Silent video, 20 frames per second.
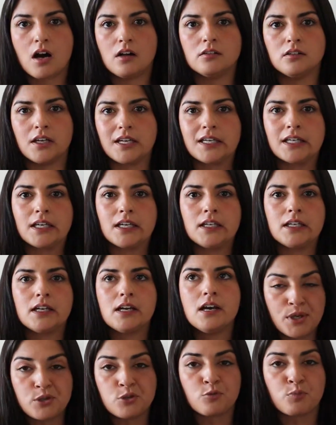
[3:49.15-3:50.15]
I'll link it.
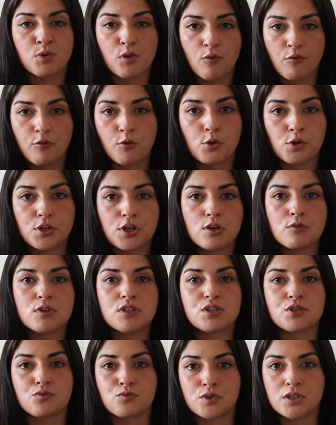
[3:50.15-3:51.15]
But your portfolio
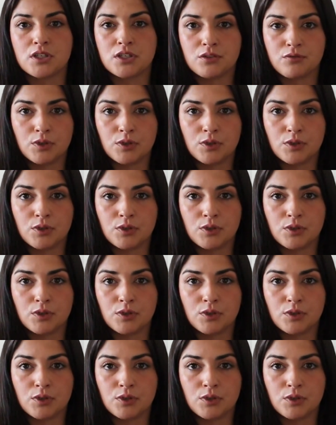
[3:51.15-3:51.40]
is really,